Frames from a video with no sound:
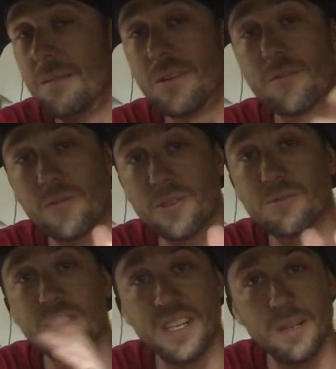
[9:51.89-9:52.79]
But
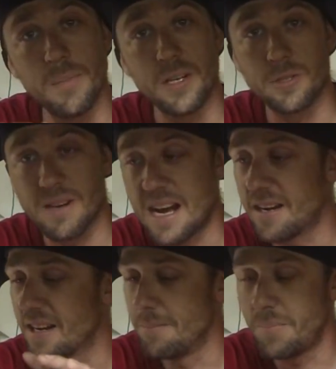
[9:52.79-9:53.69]
first we need to measure
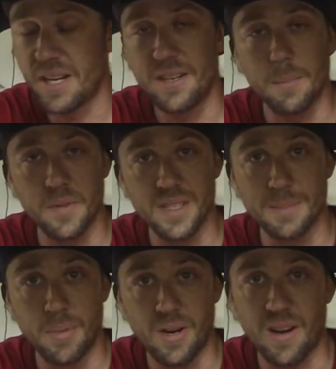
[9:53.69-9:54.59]
out and bend up this
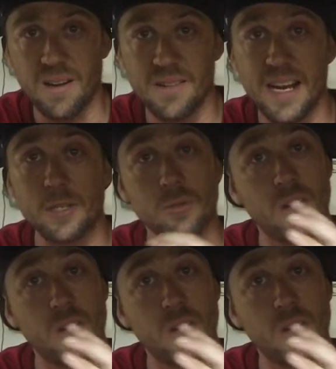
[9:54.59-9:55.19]
bar, the actual